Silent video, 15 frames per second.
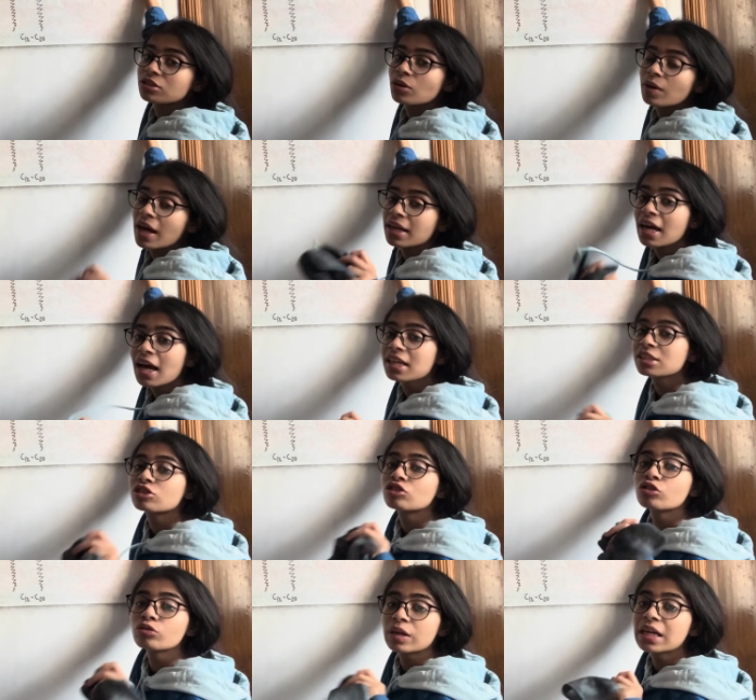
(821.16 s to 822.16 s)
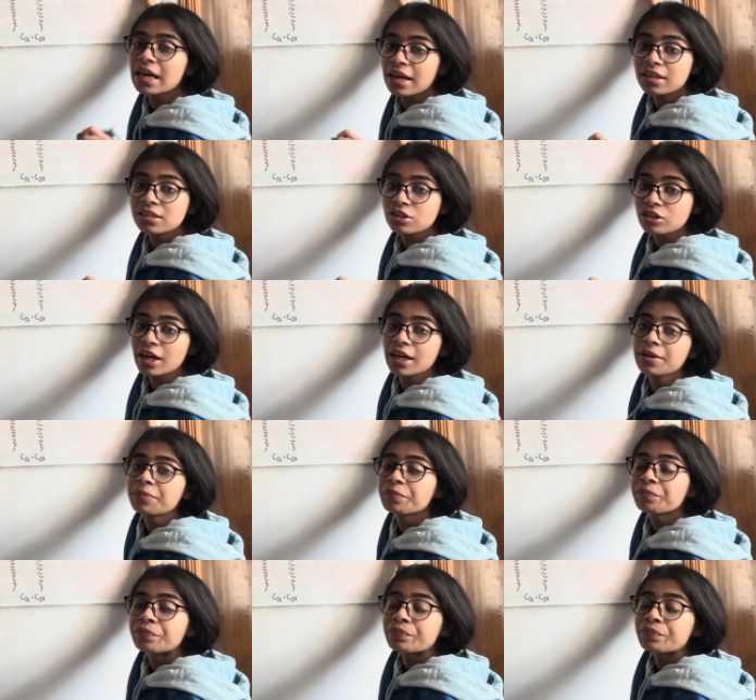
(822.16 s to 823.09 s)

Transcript: so N has 3 hands, right?